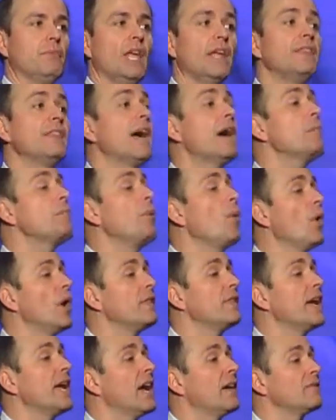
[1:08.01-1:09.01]
At that
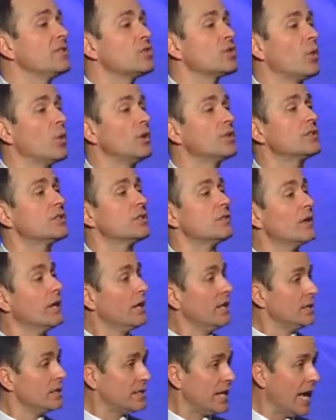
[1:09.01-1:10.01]
point, they have the choice of
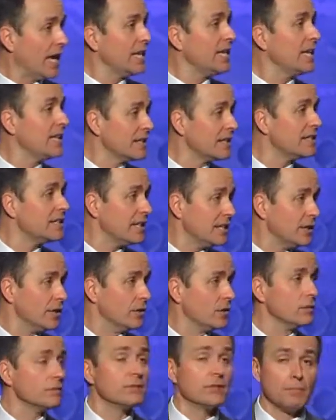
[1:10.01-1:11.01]
taking the
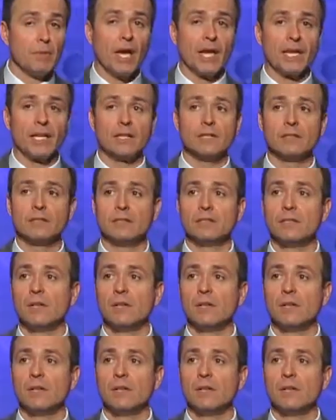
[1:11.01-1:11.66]
deal, the money,